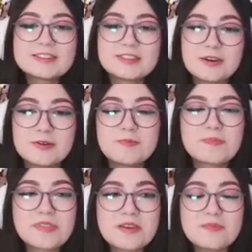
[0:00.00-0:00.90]
so
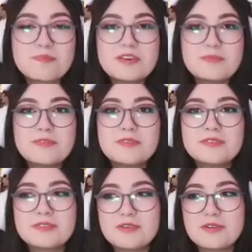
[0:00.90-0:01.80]

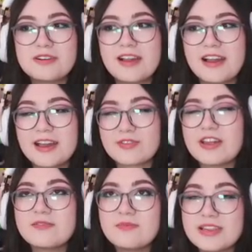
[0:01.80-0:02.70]
people have
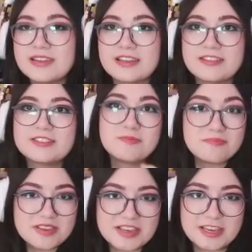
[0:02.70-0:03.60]
kind of made like this
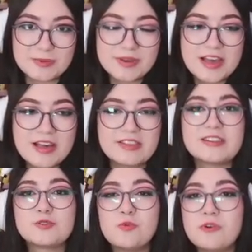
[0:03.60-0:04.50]
meme that
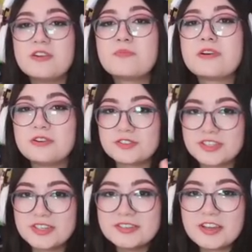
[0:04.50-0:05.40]
it's one
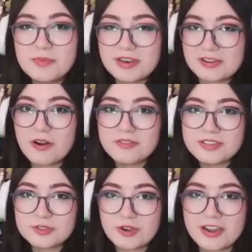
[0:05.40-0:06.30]
person committing all
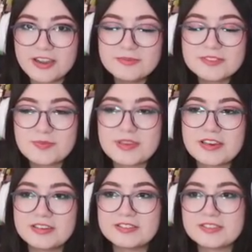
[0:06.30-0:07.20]
these crimes
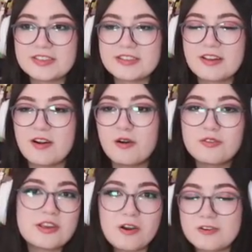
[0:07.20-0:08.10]
because all
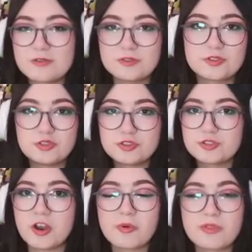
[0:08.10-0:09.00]
articles just
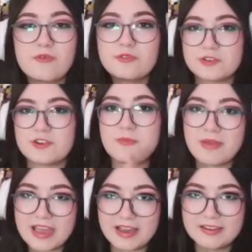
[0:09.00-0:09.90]
start with Florida
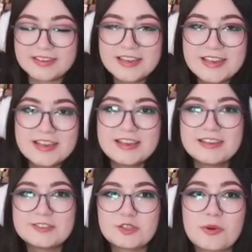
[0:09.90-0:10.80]
man.
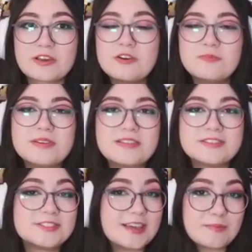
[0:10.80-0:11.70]
So it could be the
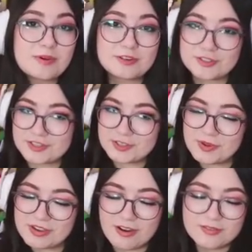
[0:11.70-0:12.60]
same person
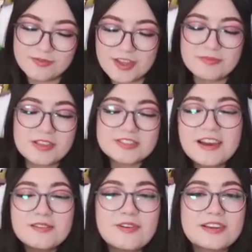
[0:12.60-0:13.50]
doing all of them. That's
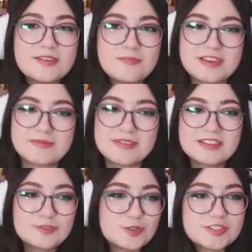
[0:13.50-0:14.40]
kind of like the meme.
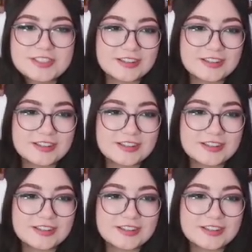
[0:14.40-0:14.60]
It's just